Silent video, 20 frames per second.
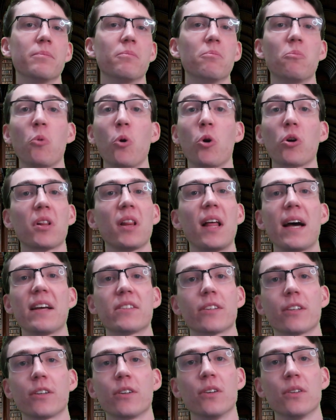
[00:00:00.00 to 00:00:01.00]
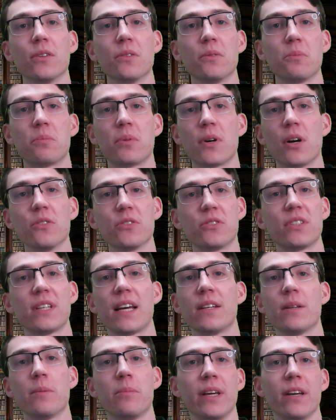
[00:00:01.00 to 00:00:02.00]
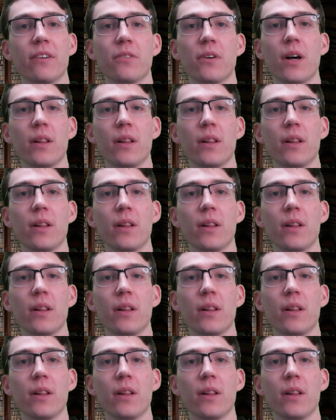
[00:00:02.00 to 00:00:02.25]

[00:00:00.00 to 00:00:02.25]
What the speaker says: more classical prose tend to be